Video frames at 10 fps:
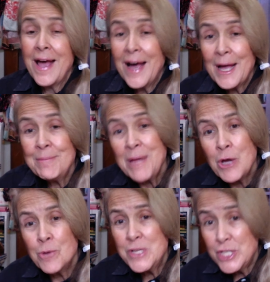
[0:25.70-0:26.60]
I'm
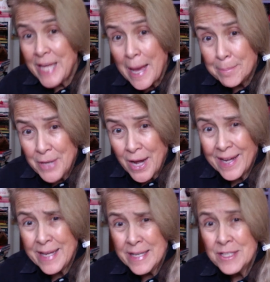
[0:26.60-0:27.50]
Naomi Shihab
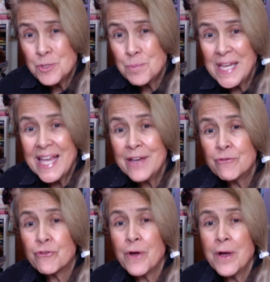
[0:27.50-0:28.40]
Nye, speaking
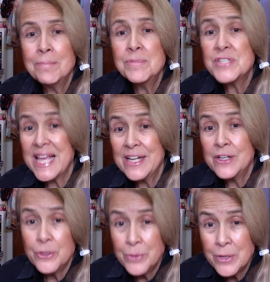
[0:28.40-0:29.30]
from San
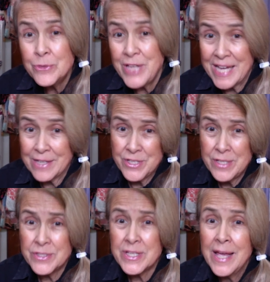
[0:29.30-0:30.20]
Antonio,
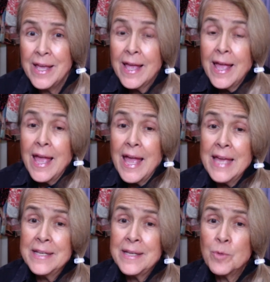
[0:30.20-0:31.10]
Texas,
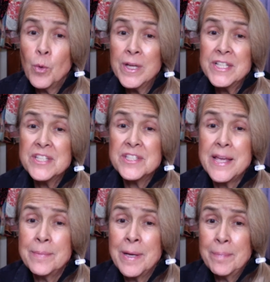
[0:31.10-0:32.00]
and I'm going to
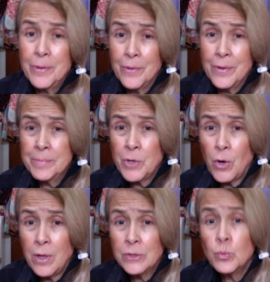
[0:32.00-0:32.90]
say my poem
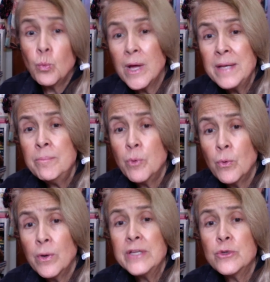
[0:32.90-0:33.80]
called One
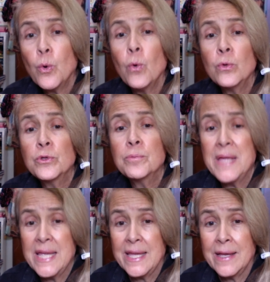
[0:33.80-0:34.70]
Boy Told
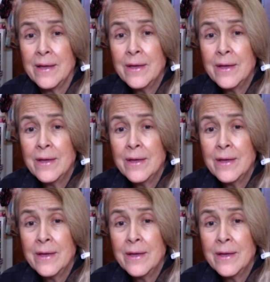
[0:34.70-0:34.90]
Me,